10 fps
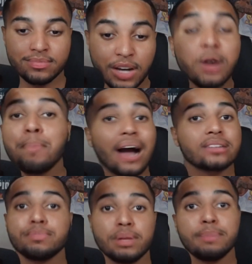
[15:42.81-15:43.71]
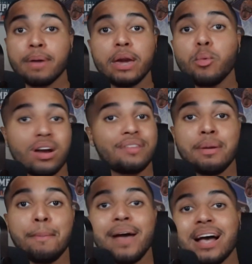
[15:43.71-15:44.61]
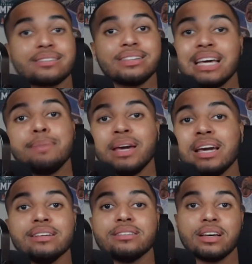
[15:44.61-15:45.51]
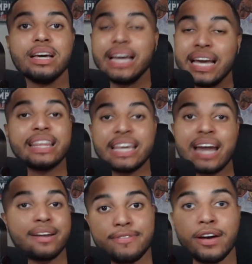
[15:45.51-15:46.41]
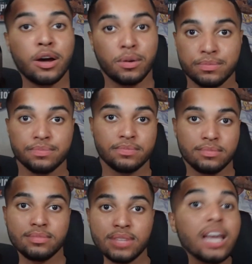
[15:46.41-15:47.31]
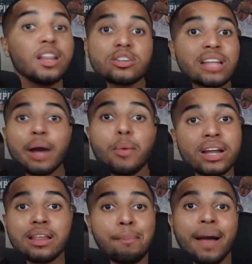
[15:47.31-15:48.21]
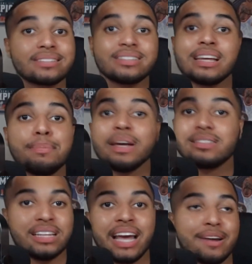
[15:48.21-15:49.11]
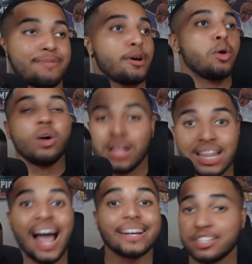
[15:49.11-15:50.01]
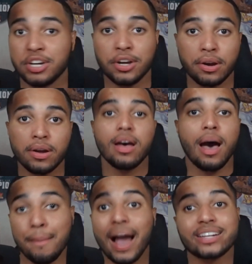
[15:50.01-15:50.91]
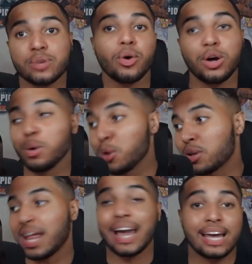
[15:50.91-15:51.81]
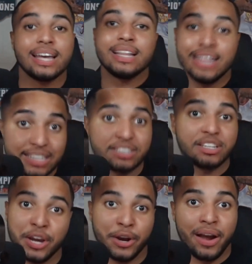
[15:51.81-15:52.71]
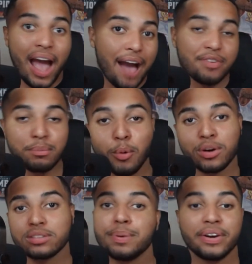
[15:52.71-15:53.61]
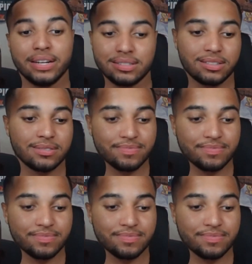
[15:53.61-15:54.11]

Could possibly be one of the best DBs in the NFL. He looked like one of the best DBs in the NFL last year. Imagine what he'll look like this year, having more experience.